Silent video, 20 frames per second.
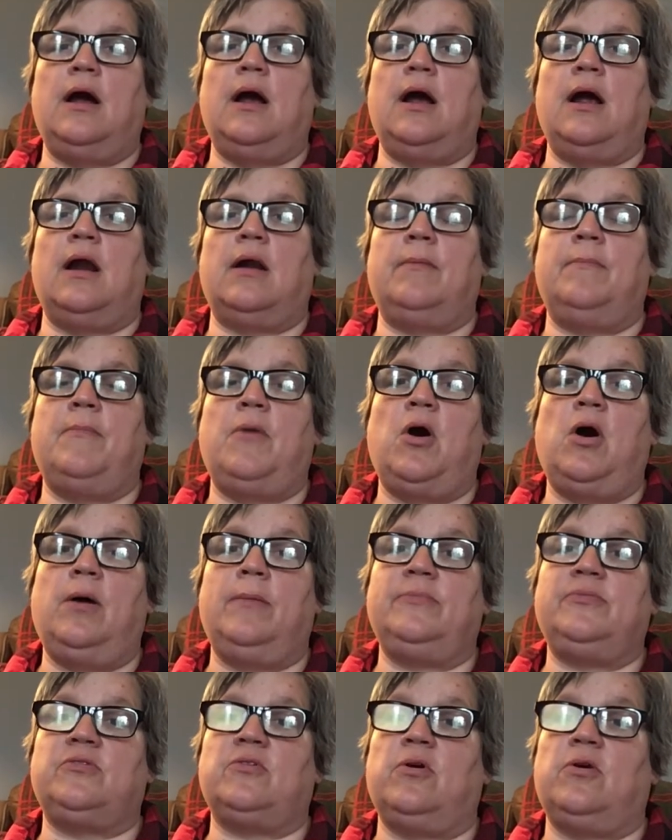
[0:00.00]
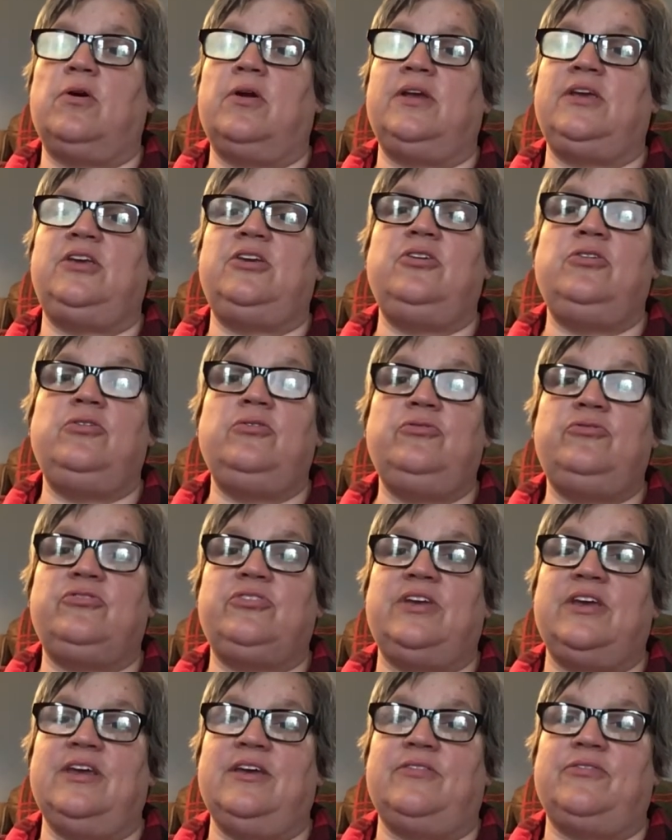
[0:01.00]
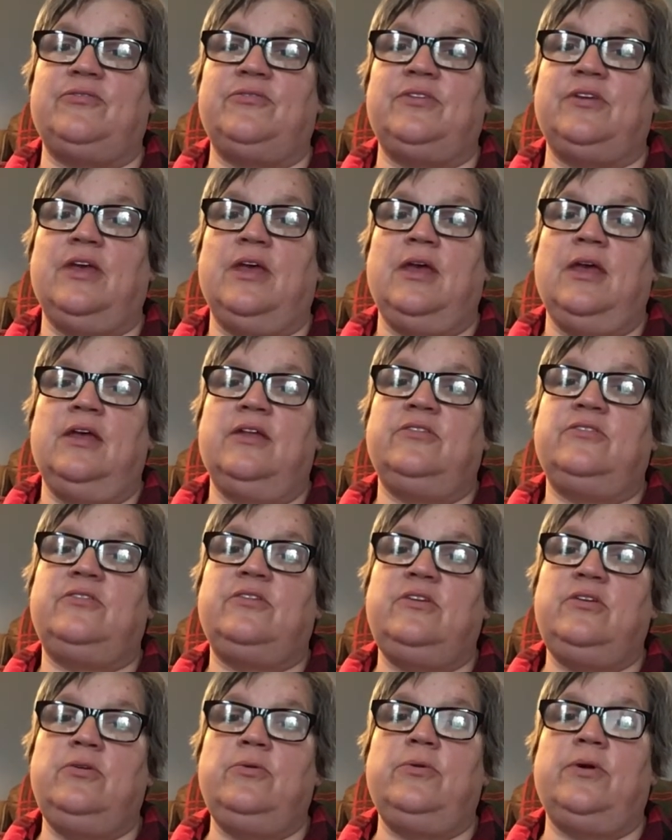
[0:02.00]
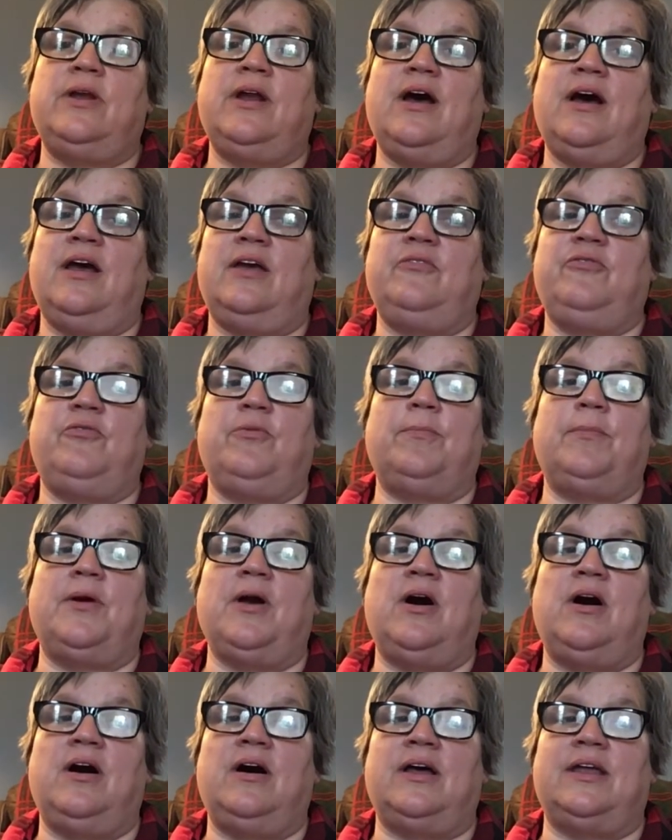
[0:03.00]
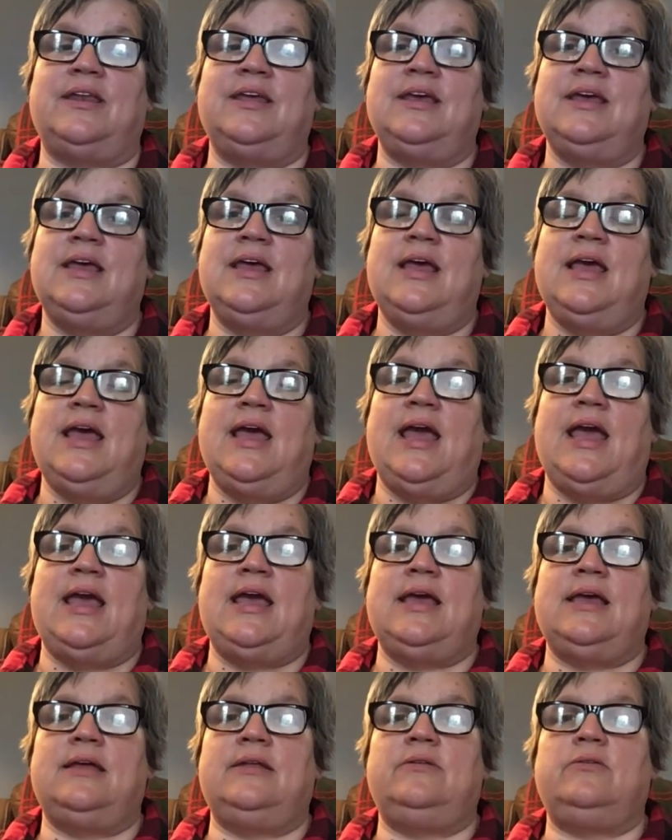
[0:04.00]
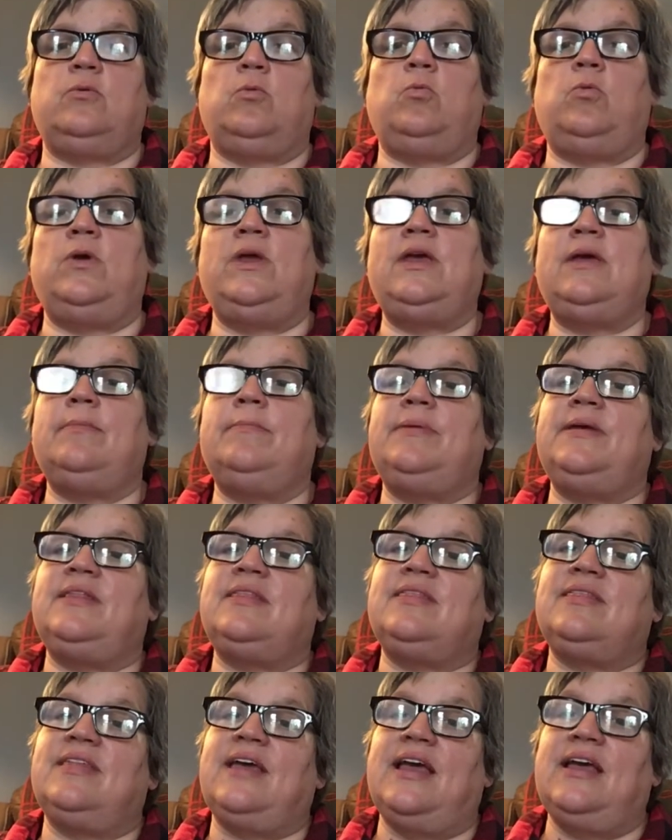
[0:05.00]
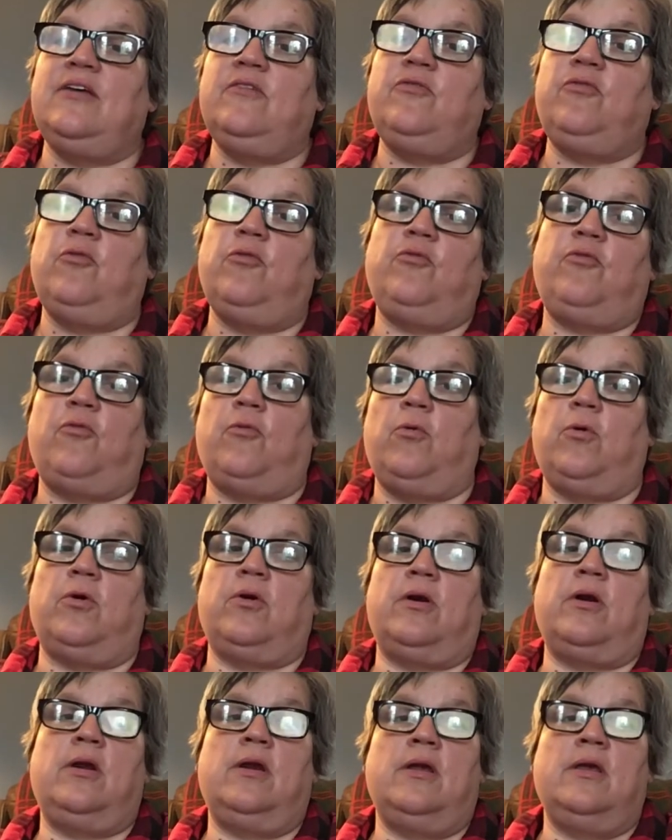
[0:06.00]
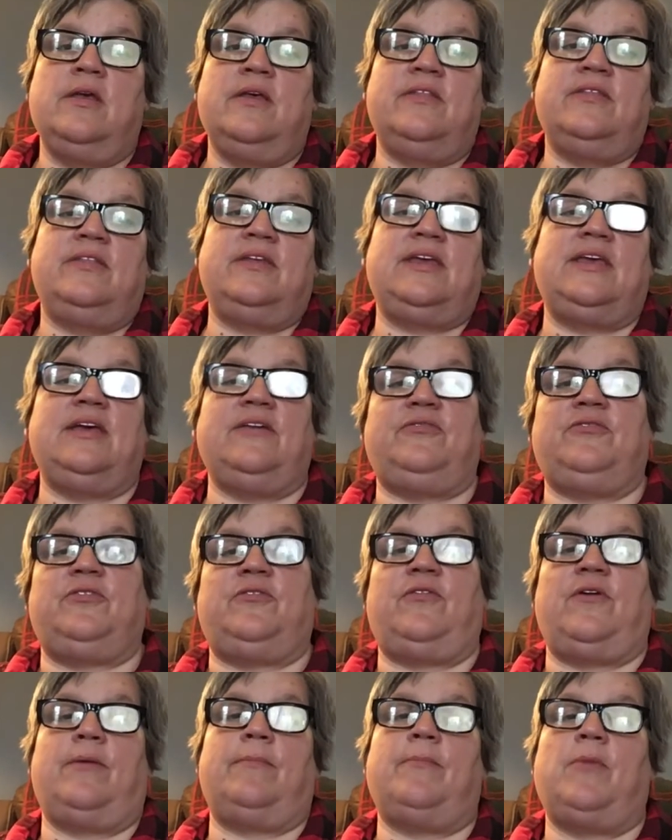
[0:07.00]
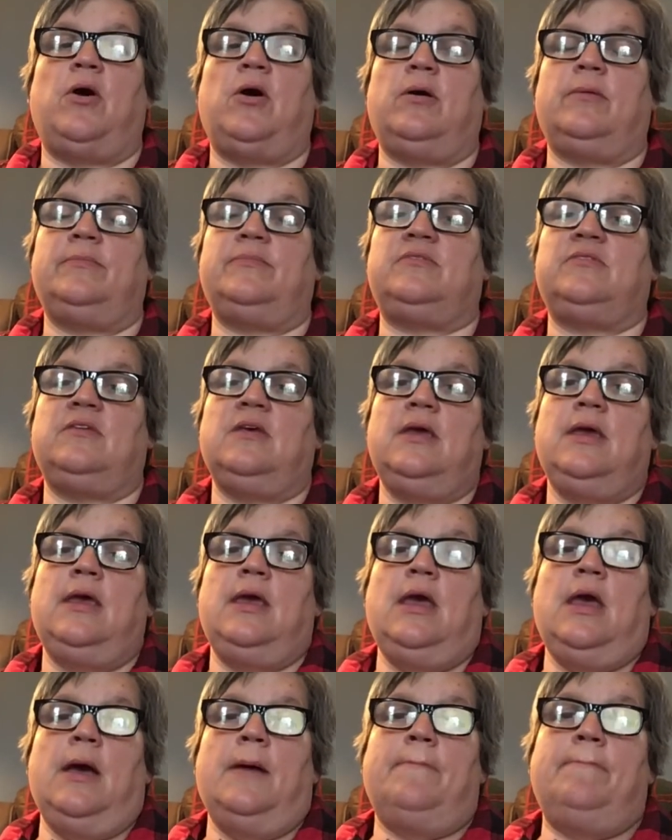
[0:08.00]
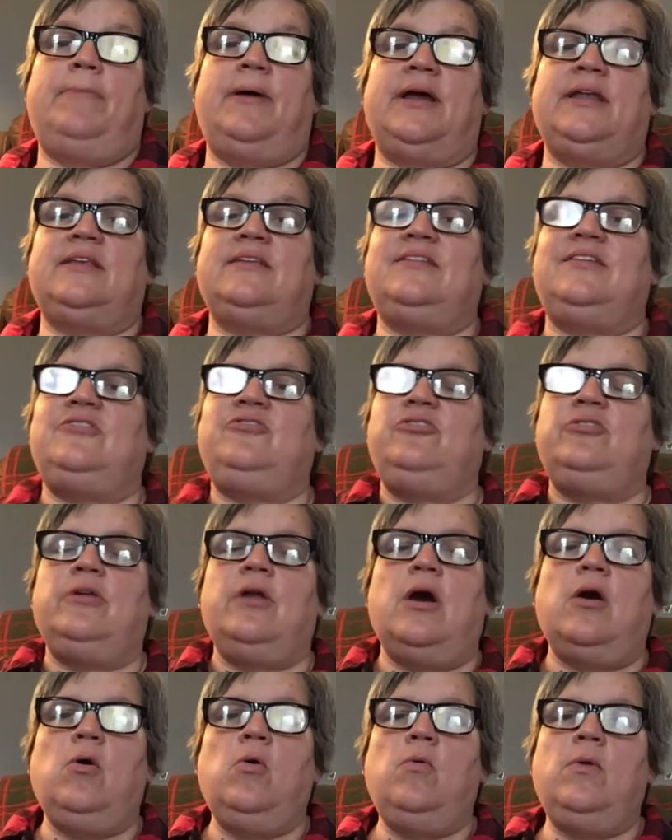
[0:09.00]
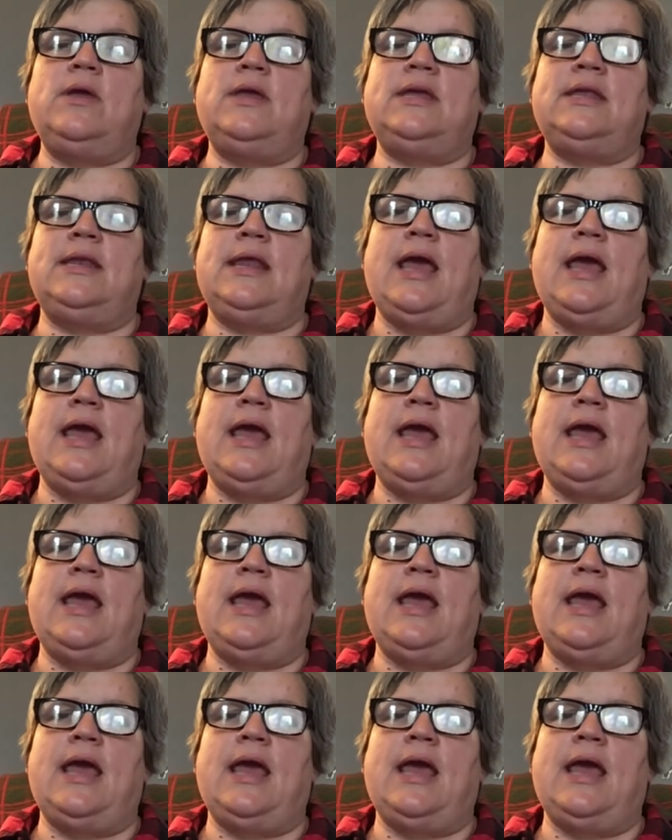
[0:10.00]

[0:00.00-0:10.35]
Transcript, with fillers: our moms are a huge gift to you and I from God. And we can be thankful for the gift of our moms. But did you know in